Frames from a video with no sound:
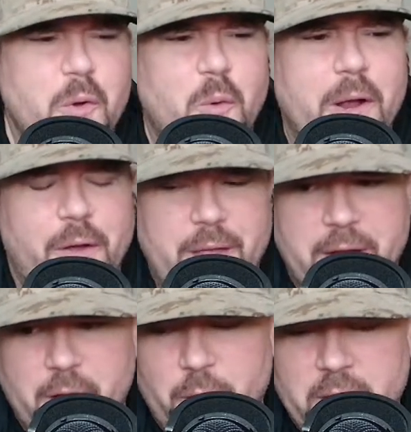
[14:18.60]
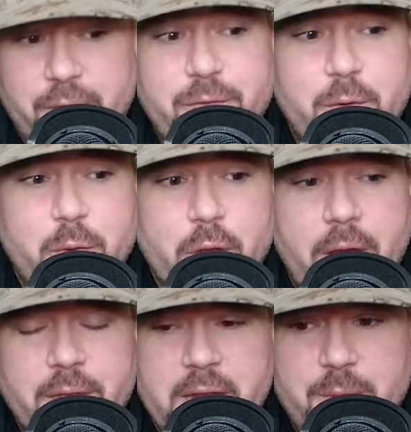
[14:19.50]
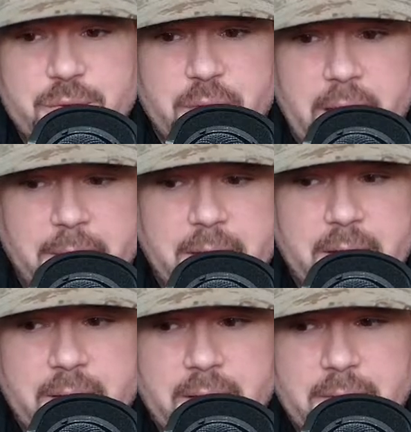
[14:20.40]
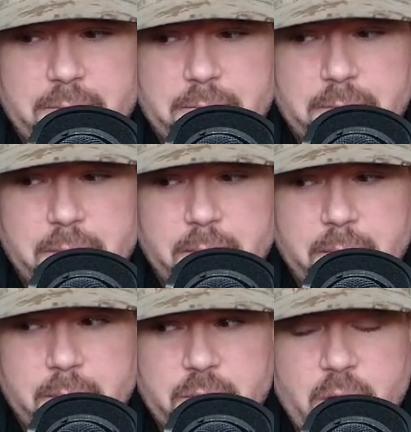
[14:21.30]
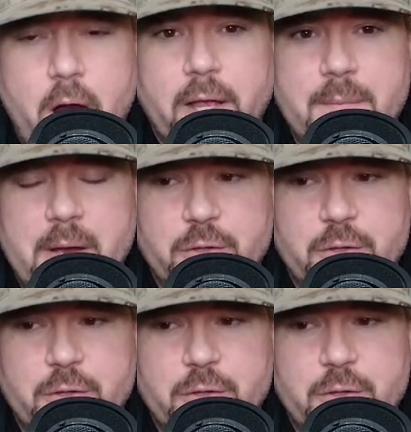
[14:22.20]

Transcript: quick on that note, if you thought that he was talking about